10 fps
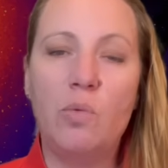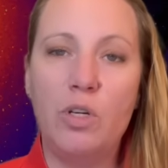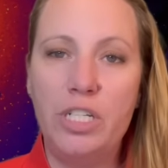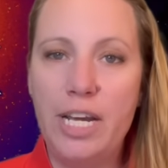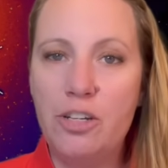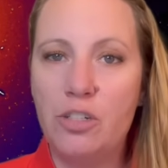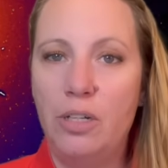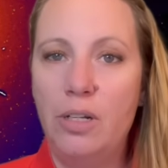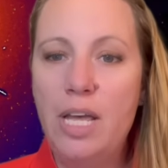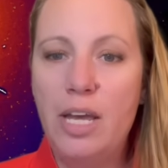
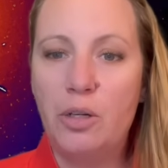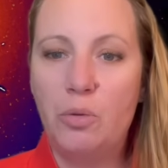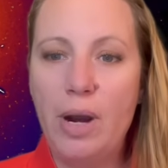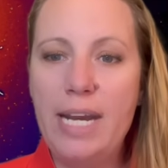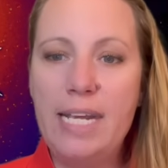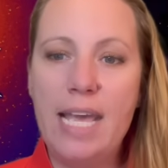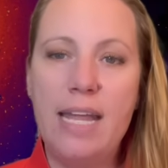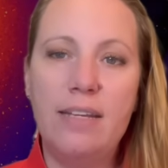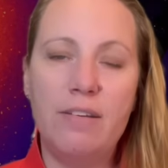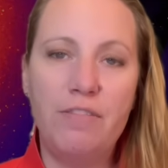rotational
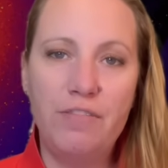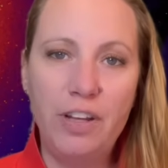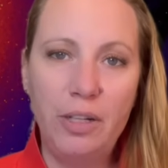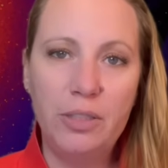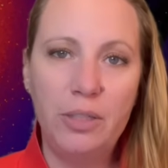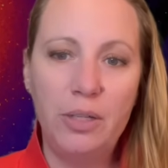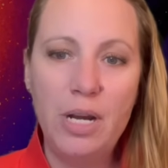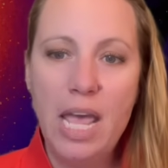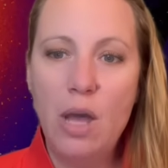gradient filter,